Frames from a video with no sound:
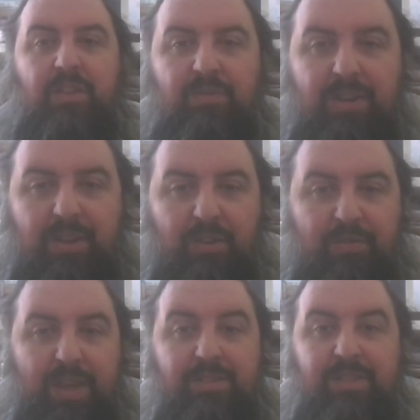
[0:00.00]

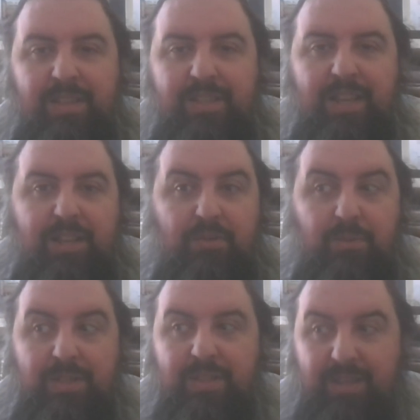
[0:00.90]
3,500 years
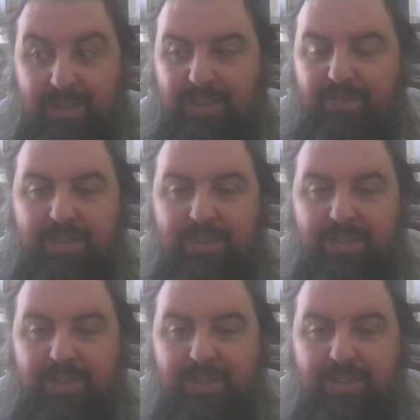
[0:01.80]
later, even